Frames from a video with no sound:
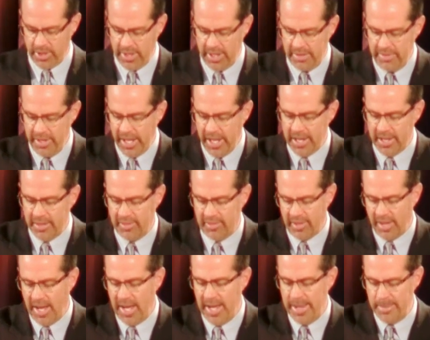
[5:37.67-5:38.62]
we're living in a
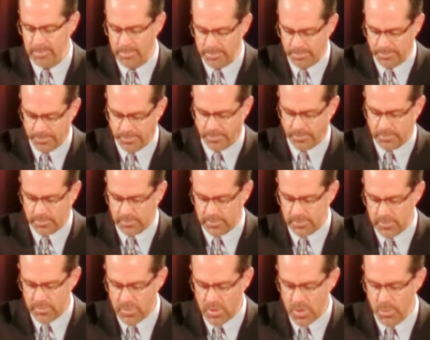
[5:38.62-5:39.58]
time
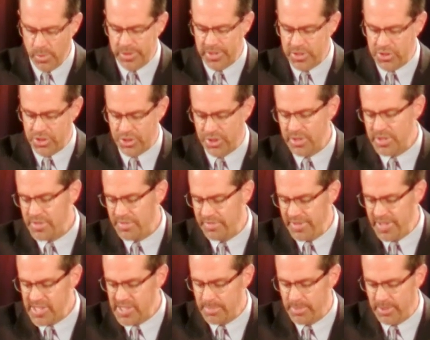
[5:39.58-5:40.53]
when the church
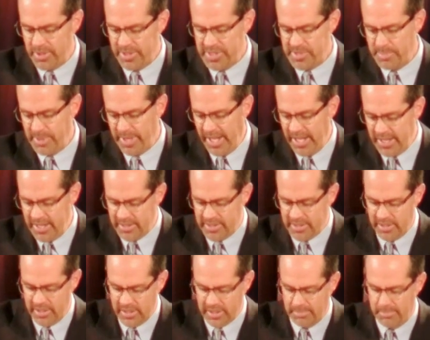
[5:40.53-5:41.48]
visible is
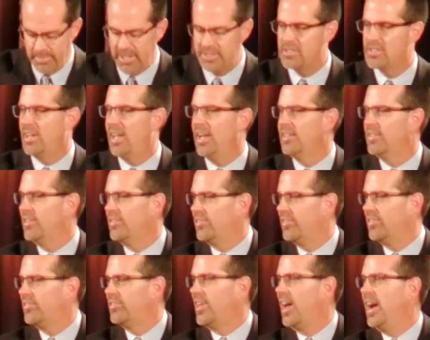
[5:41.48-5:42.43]
beginning to look much like
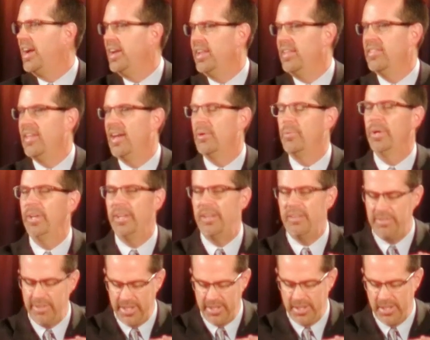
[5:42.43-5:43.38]
the society that we
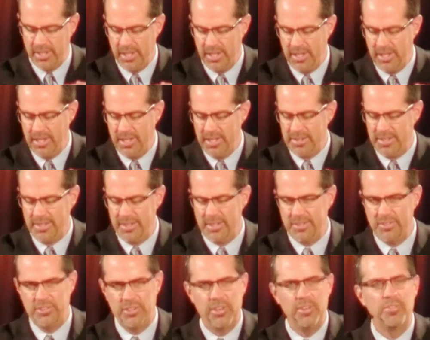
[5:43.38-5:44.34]
live in. The,
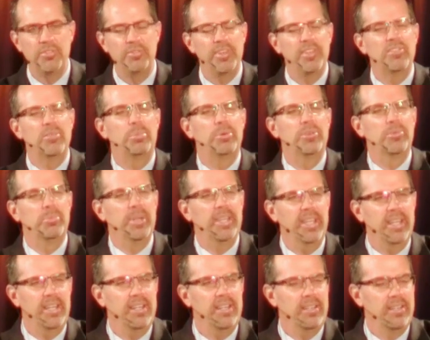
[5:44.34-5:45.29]
the church visible is
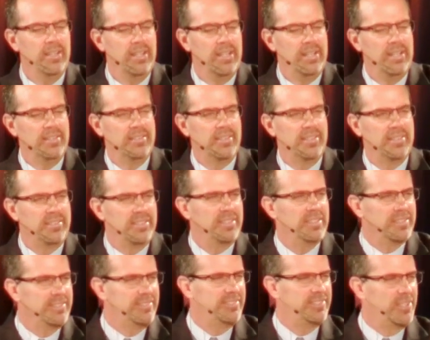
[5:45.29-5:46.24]
beginning to,
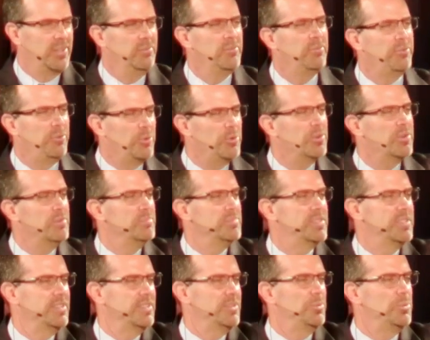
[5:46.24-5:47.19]
to
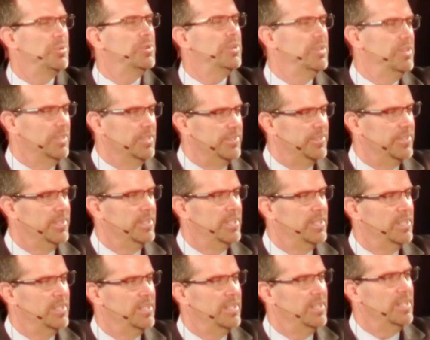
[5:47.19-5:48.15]
conform to the world.
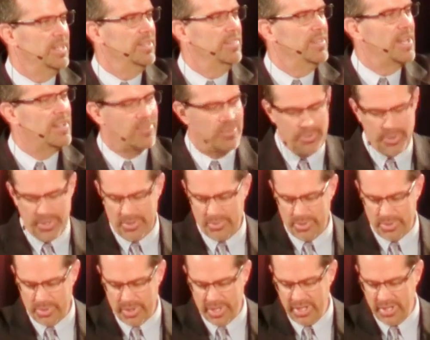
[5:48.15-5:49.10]
And that's
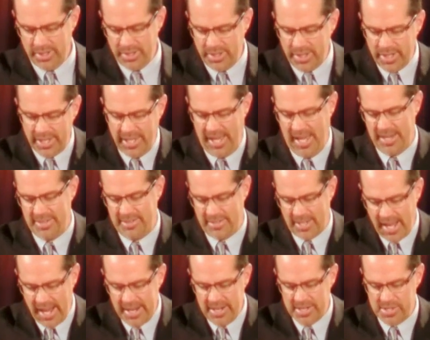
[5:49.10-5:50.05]
what we're going to look
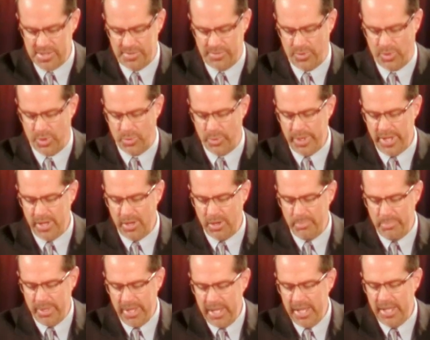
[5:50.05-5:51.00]
at Titus for. We
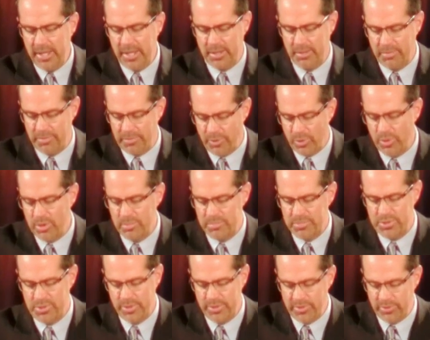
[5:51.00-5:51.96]
are being
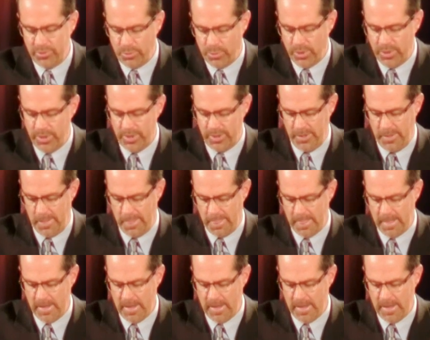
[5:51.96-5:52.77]
conformed to this world.